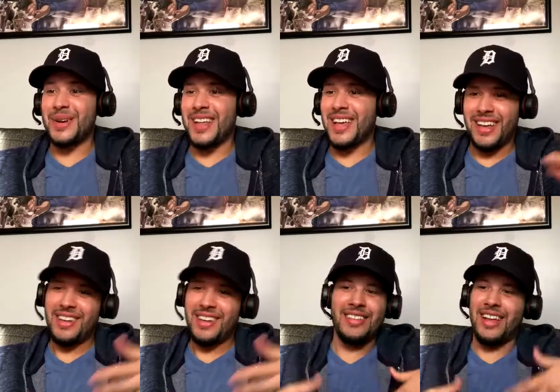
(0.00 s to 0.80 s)
like
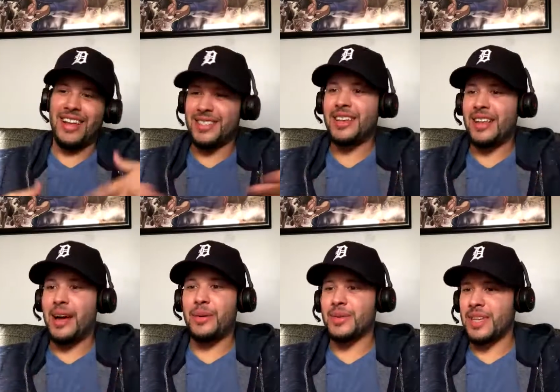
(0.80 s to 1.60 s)
I said,
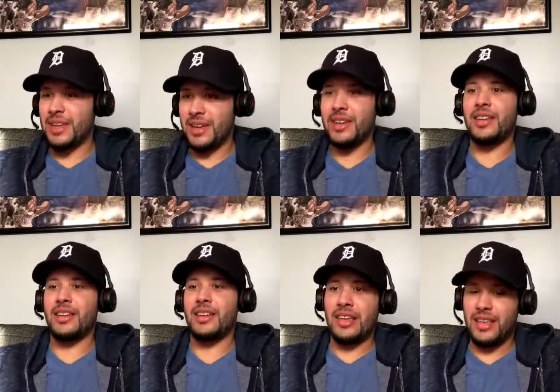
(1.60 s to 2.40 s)
I was like,
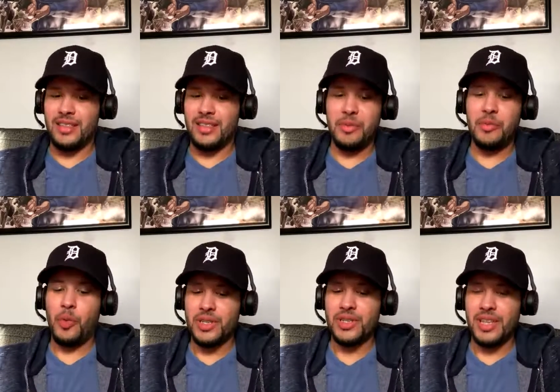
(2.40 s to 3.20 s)

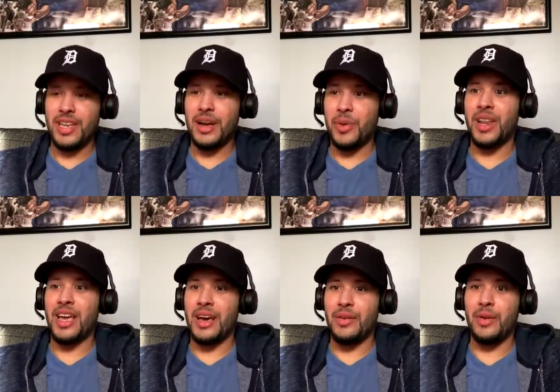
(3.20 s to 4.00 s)
worst thing, I'm gonna
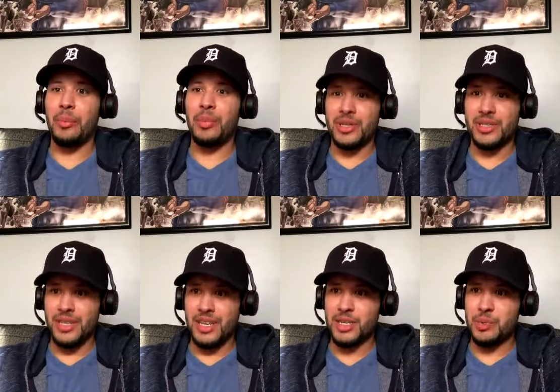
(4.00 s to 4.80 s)
have a bunch of
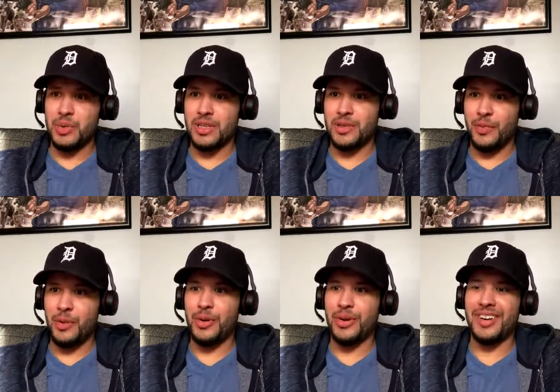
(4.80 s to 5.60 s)
sketchbooks
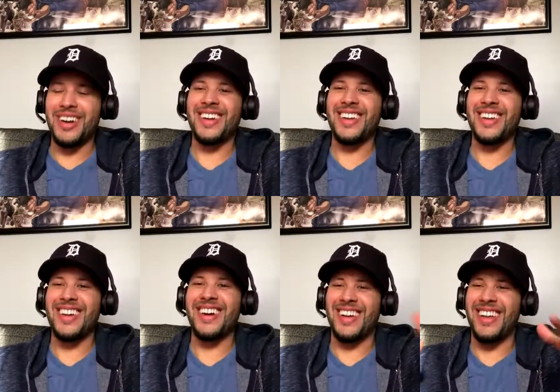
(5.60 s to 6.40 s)
for
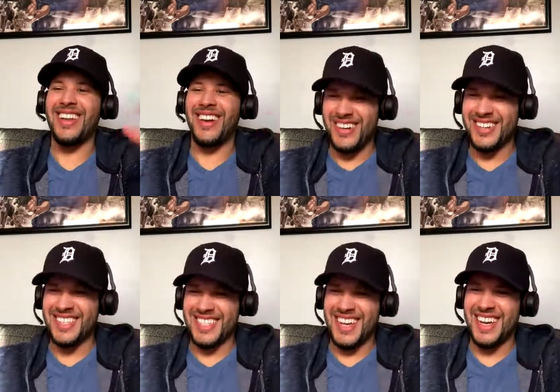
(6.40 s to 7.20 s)
a long
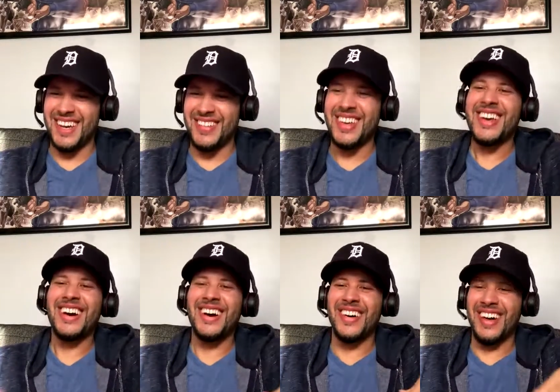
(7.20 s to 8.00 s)
time,
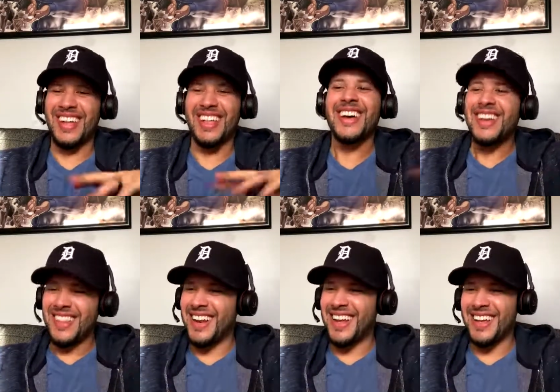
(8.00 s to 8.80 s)
or like
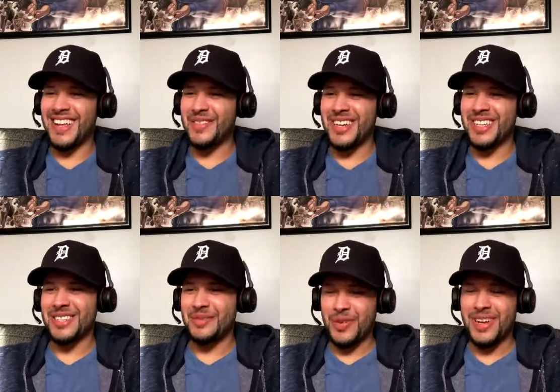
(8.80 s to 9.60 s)
that I can give out
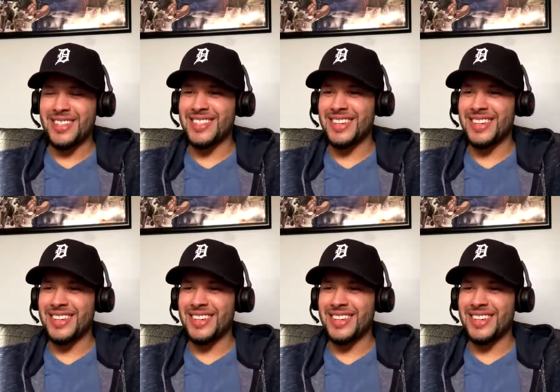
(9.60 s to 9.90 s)
to friends and